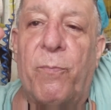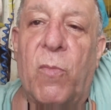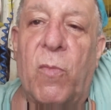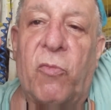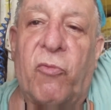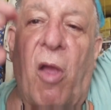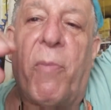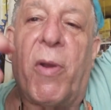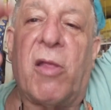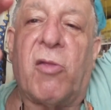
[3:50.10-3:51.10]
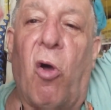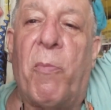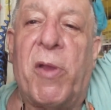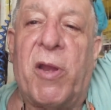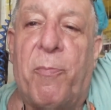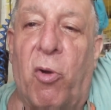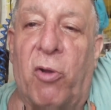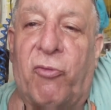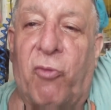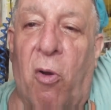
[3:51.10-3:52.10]
somebody told me to pour
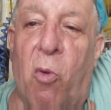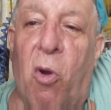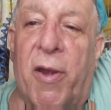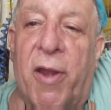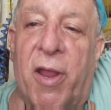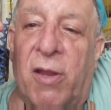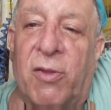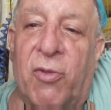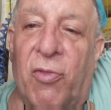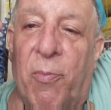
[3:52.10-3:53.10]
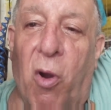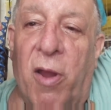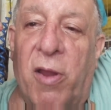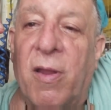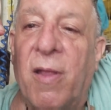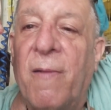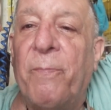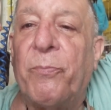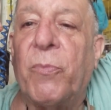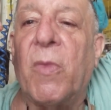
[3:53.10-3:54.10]
salt water into the port,
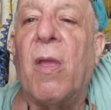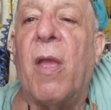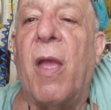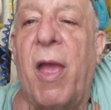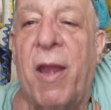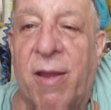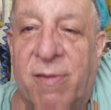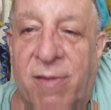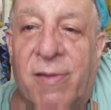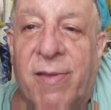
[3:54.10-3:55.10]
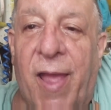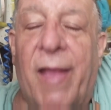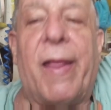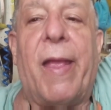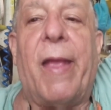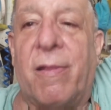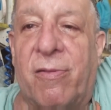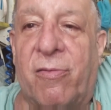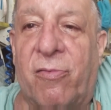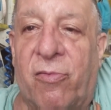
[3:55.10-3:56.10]
and I did that, and it
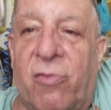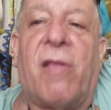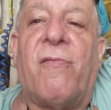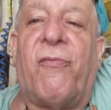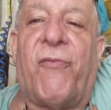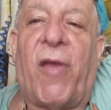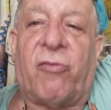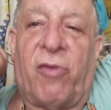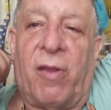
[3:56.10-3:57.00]
didn't fix it.